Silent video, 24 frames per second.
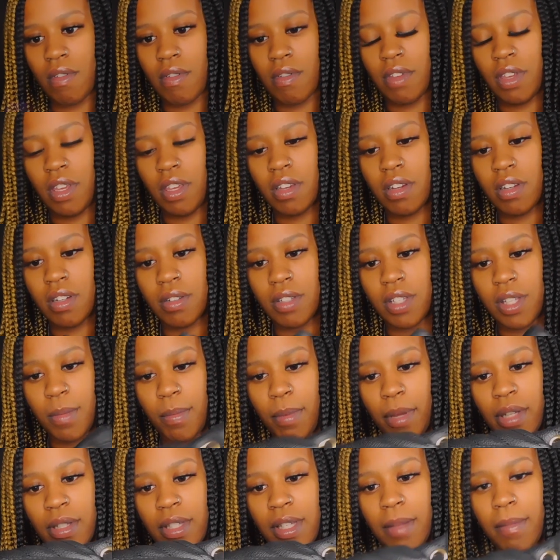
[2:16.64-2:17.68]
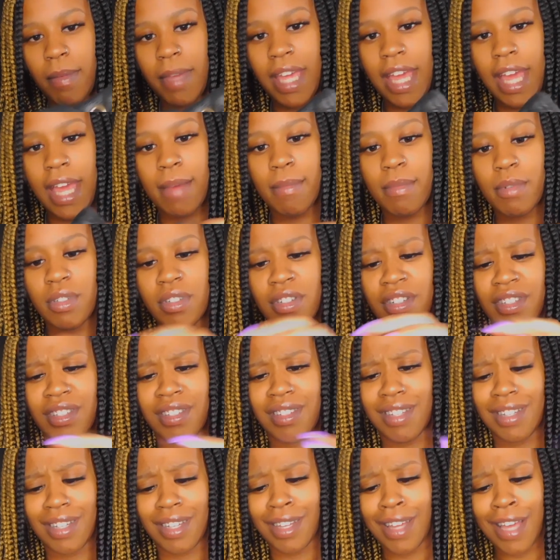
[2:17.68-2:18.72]
you're supposed to be able just
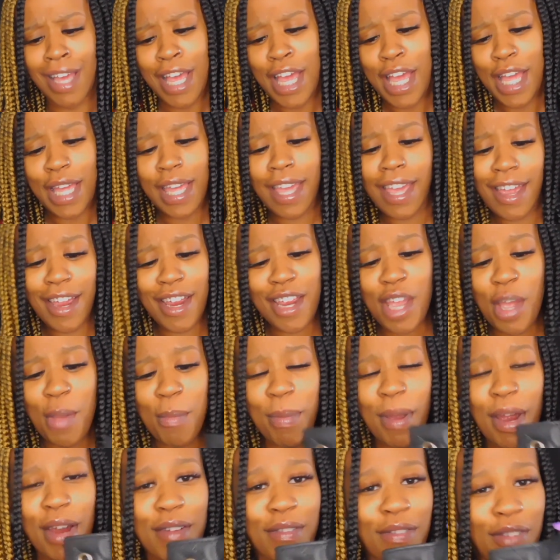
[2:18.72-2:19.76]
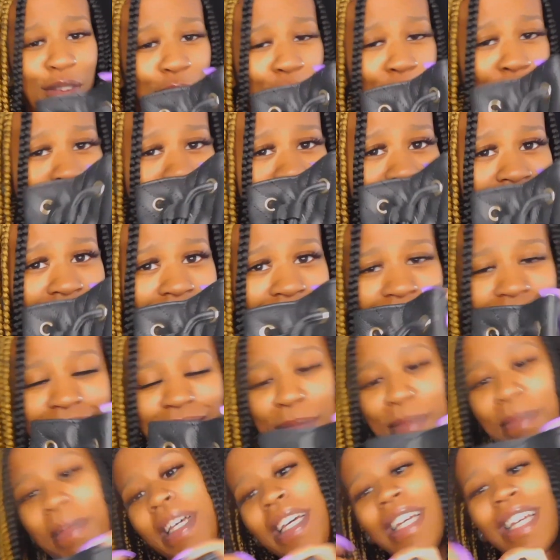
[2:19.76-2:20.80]
to carry your perfume in this,
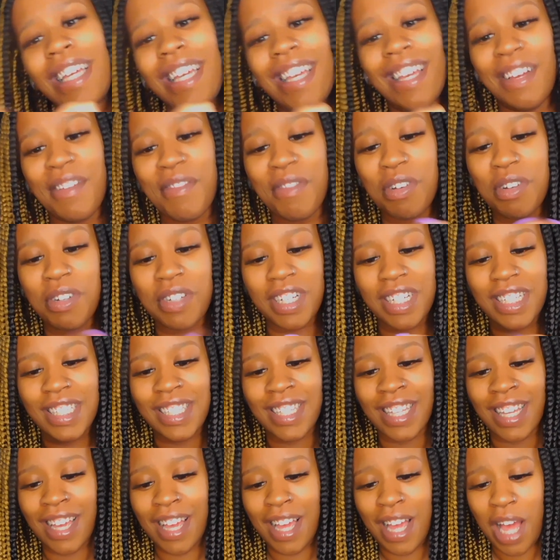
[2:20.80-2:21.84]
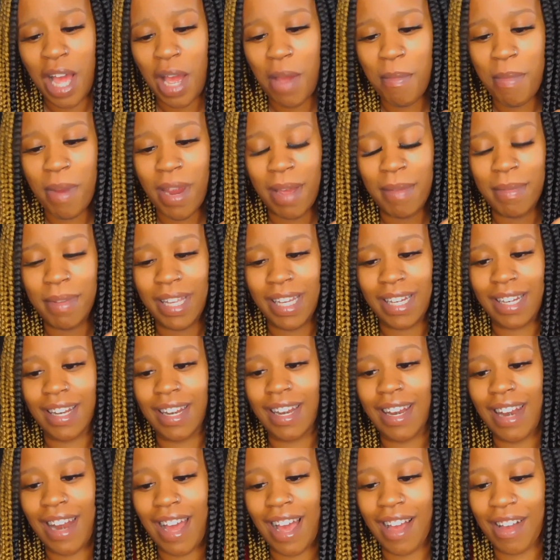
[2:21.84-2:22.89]
but of course I'm probably
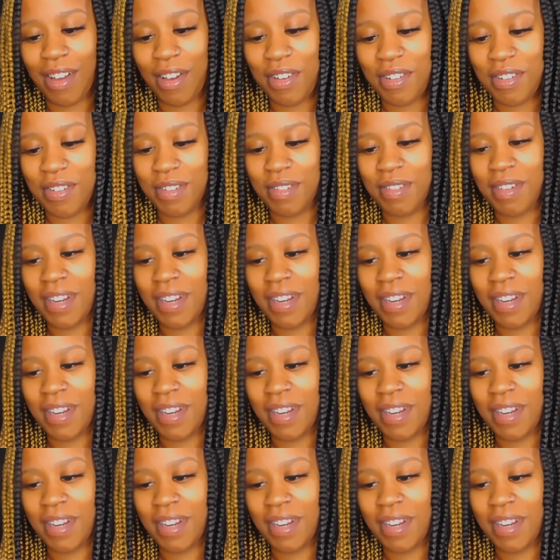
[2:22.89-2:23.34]
not gonna do